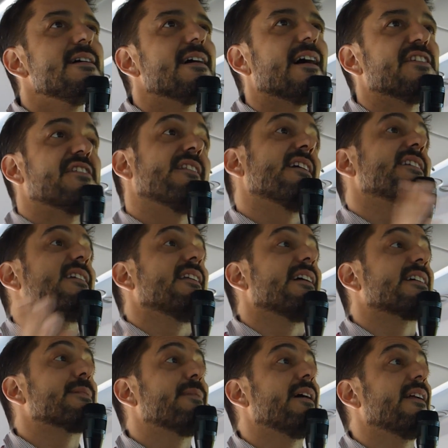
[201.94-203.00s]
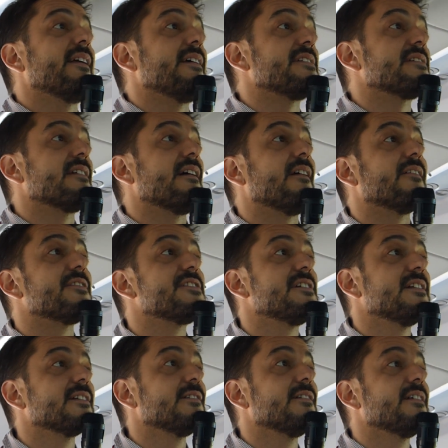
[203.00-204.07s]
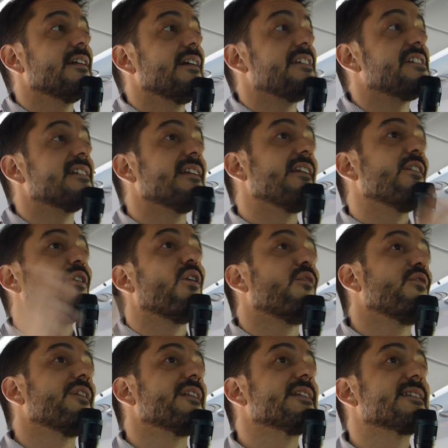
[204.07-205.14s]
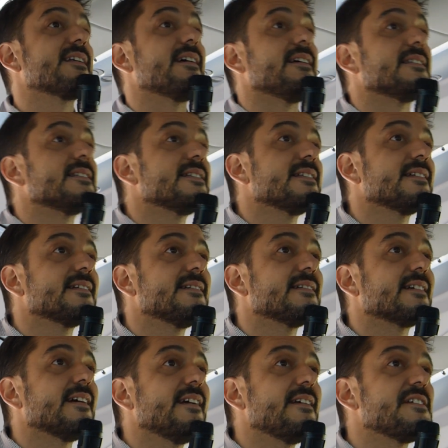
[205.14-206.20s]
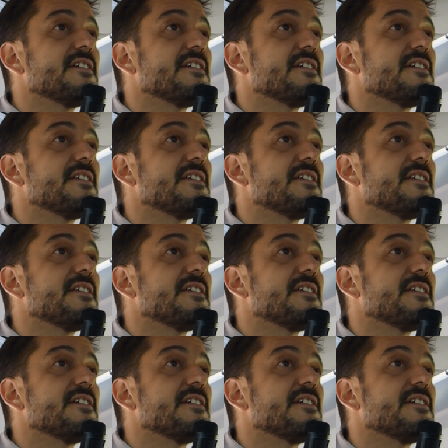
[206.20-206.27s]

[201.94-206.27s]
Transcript: And she doesn't like Spanish now. She's in love with the States, okay?